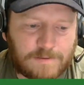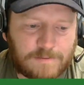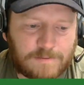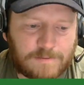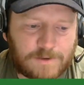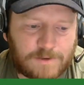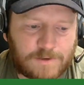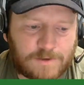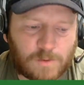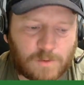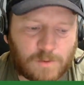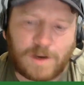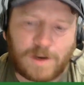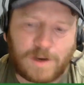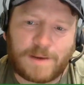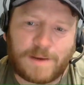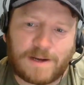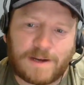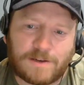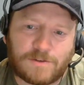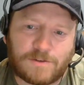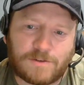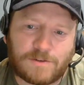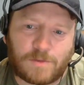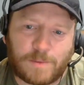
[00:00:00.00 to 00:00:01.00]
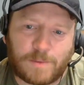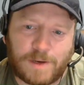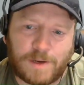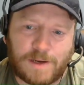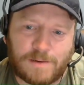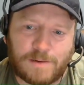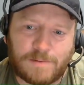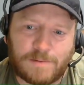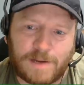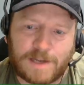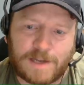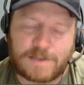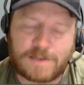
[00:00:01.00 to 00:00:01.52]
20 miles for me
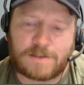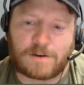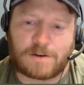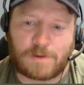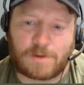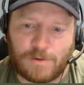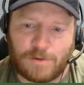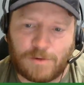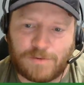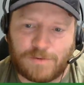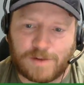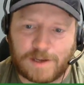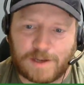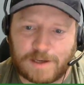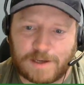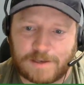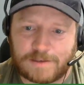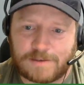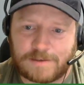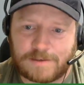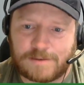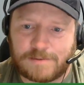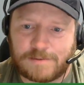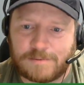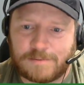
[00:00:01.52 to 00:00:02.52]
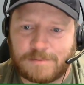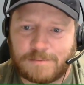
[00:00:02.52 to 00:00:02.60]
as the crow flies,